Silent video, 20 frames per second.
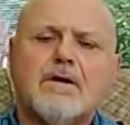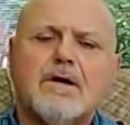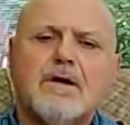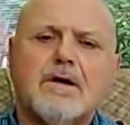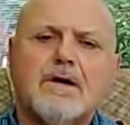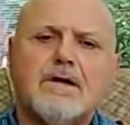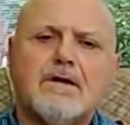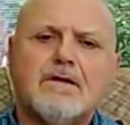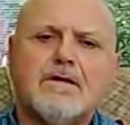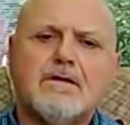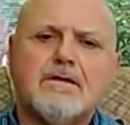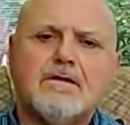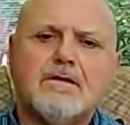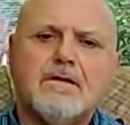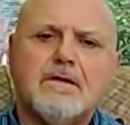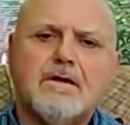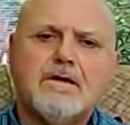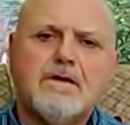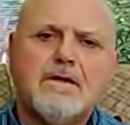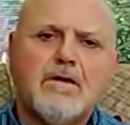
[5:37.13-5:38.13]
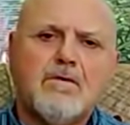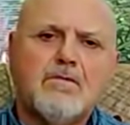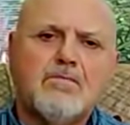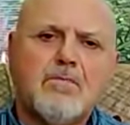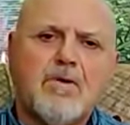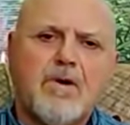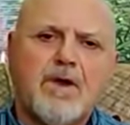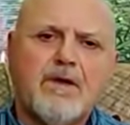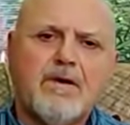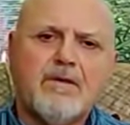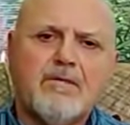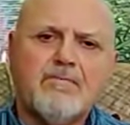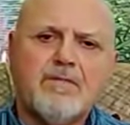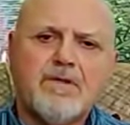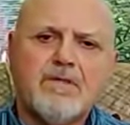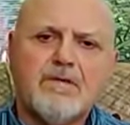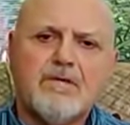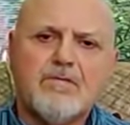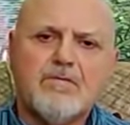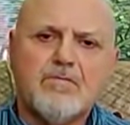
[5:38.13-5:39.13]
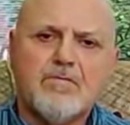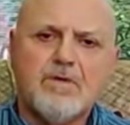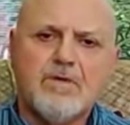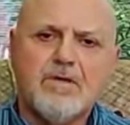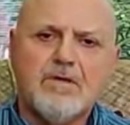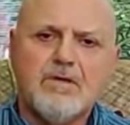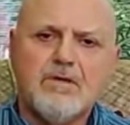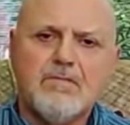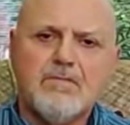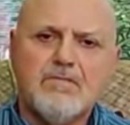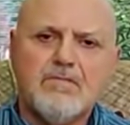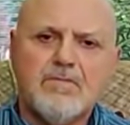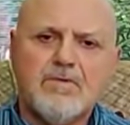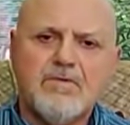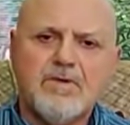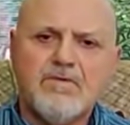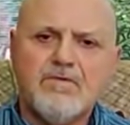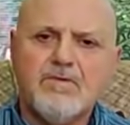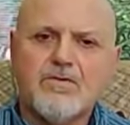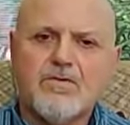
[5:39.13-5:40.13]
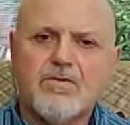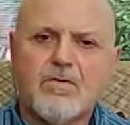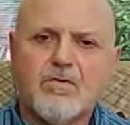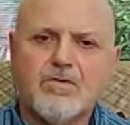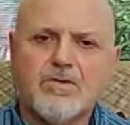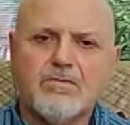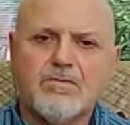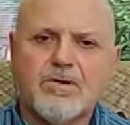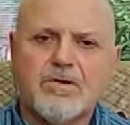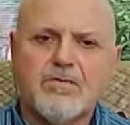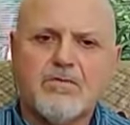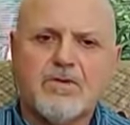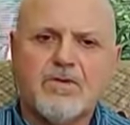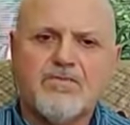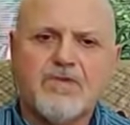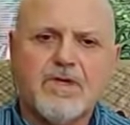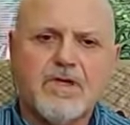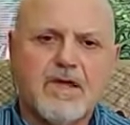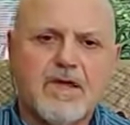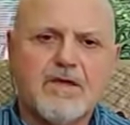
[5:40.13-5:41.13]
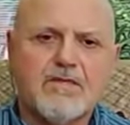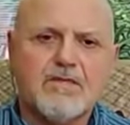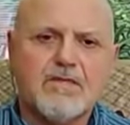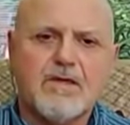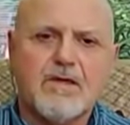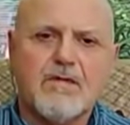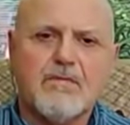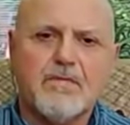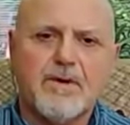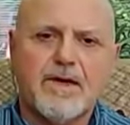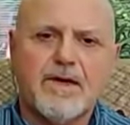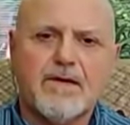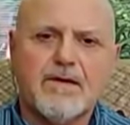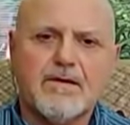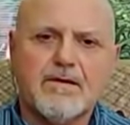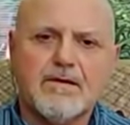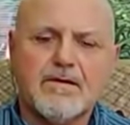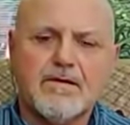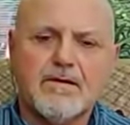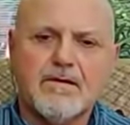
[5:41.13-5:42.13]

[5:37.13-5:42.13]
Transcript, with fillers: And I don't mind admitting we we even talked about well if it gets that bad,